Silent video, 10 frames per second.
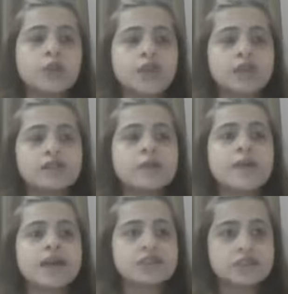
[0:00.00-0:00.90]
kill the
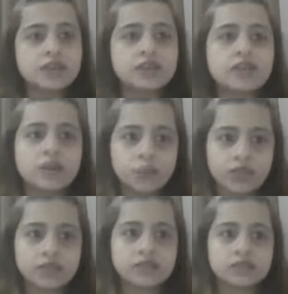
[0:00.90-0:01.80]
bacteria and then we
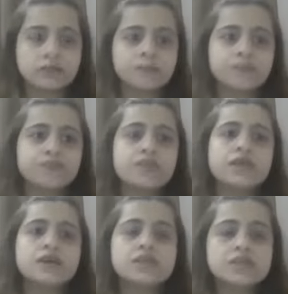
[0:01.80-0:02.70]
eat it.
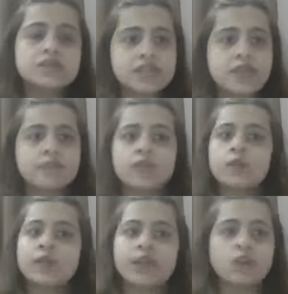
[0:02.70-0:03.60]
The same thing,
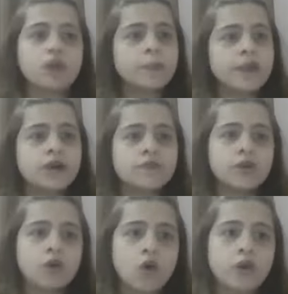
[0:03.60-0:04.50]
we cannot pick up the
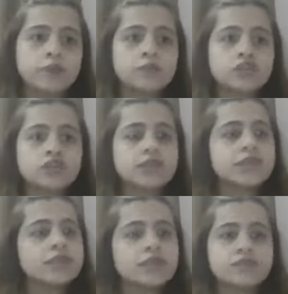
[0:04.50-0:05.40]
raw immediately
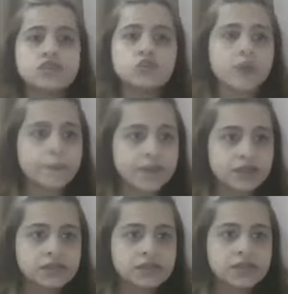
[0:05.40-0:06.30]
and give it to our
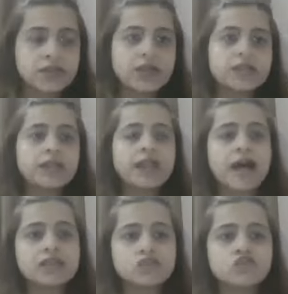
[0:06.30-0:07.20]
pets. There
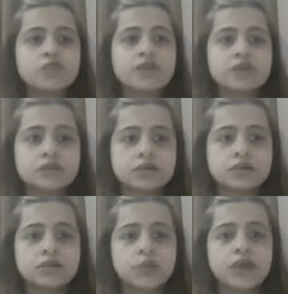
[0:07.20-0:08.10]
has to be a
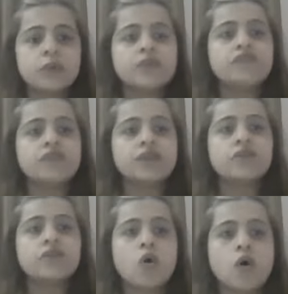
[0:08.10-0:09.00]
certain way we feed
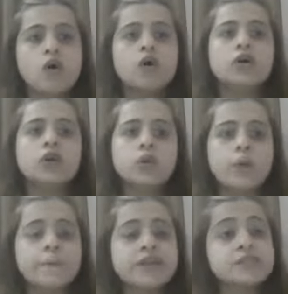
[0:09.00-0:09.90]
raw to our
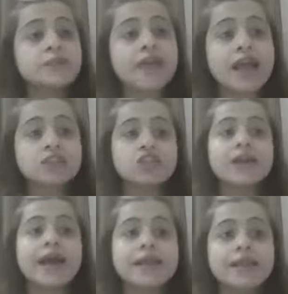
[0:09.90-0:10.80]
pets, but actually,
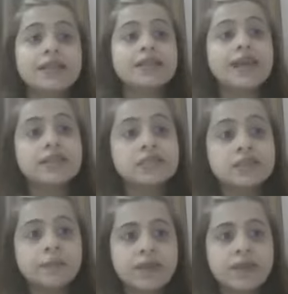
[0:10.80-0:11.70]
ideally, that's the
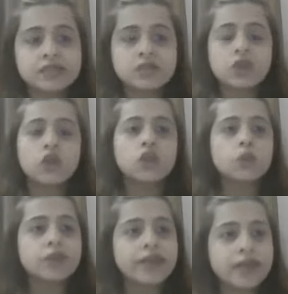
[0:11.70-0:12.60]
best. You
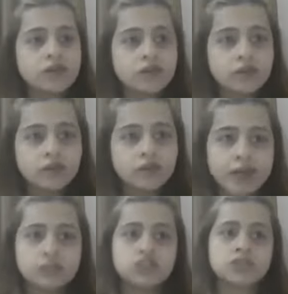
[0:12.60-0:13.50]
will get rid of
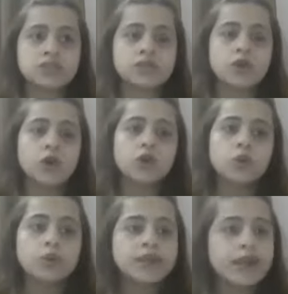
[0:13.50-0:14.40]
allergies, you
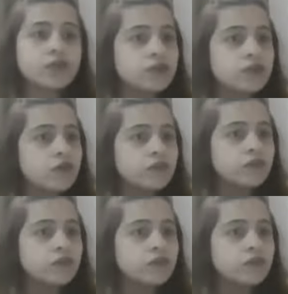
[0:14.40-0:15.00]
will get rid of